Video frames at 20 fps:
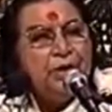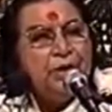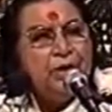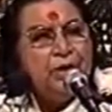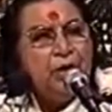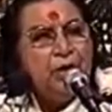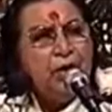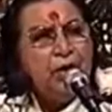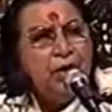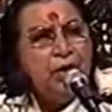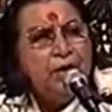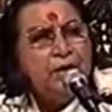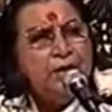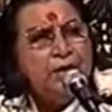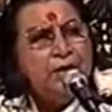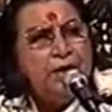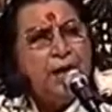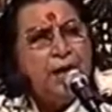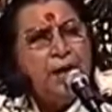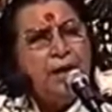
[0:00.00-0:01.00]
All the
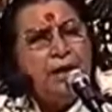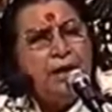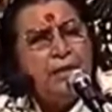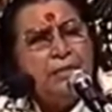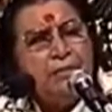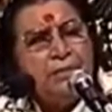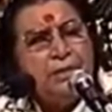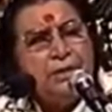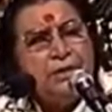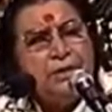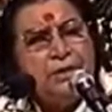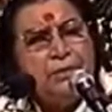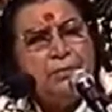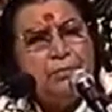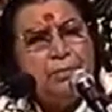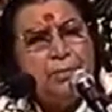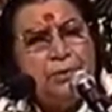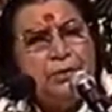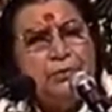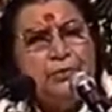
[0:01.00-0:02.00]
time it's a
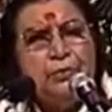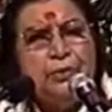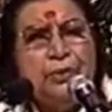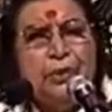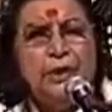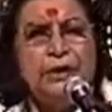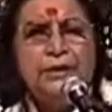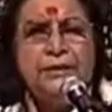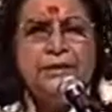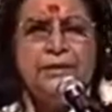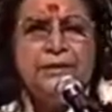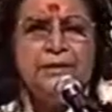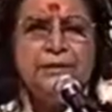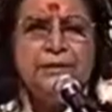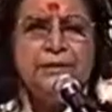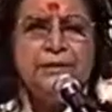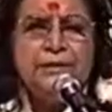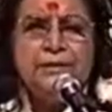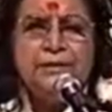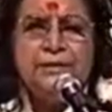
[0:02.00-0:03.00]
blissful
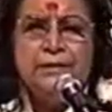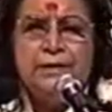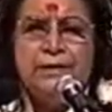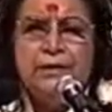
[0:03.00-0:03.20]
existence,